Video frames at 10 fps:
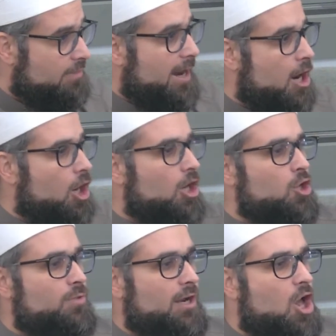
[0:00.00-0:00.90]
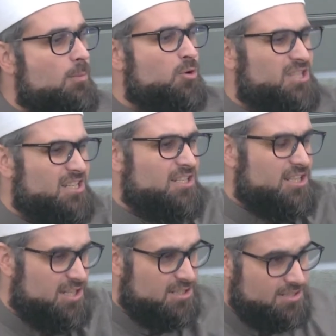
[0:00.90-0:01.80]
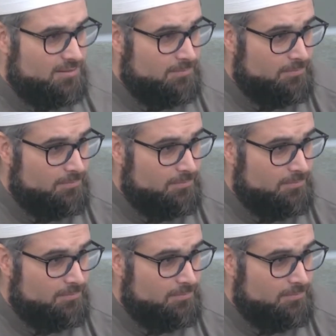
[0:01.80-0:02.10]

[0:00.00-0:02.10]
that I argue that it almost doesn't exist.